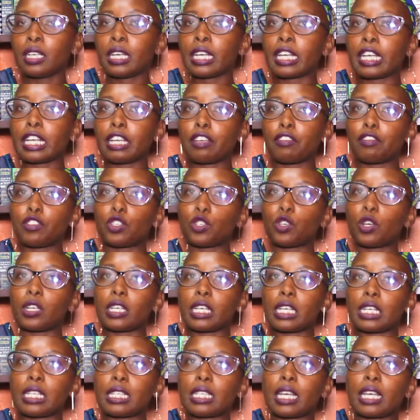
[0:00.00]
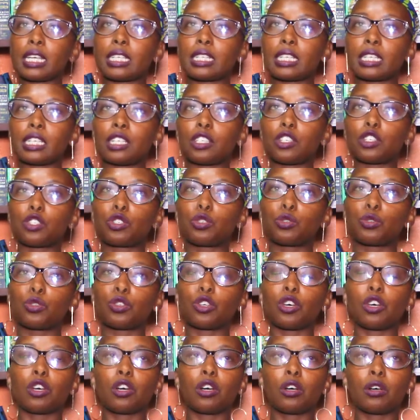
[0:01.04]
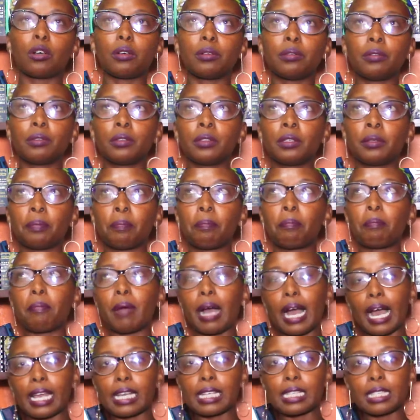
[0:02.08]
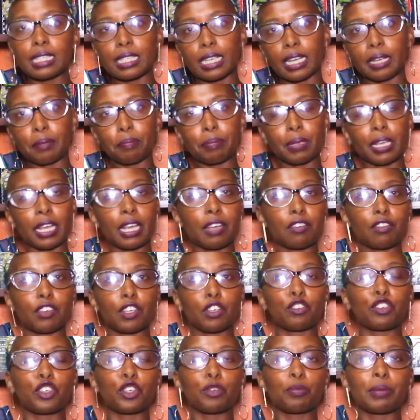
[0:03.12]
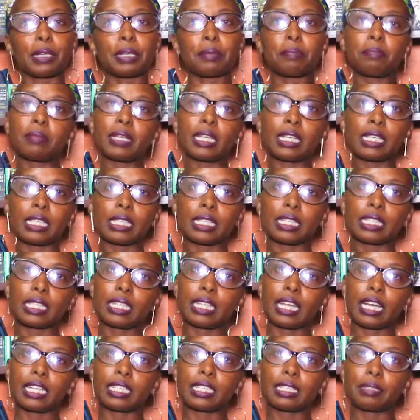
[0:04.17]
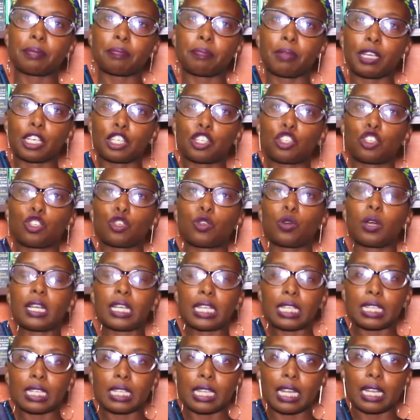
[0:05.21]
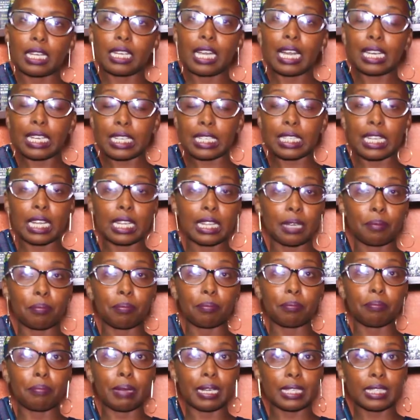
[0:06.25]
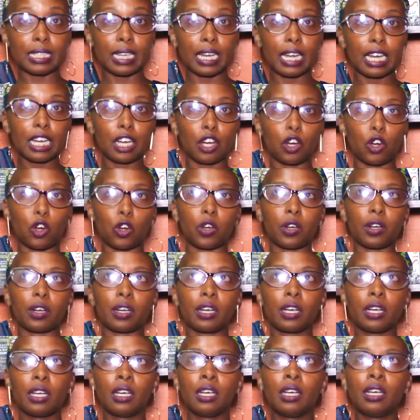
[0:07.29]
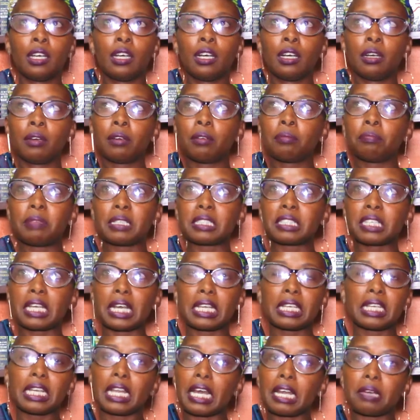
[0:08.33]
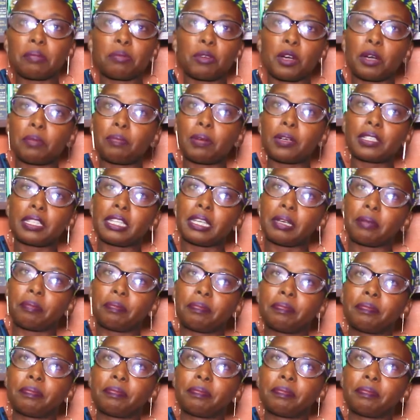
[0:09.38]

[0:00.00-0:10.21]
gives you an insight into the minds and behavior of human beings that makes you understand them better, or basically learn more about them.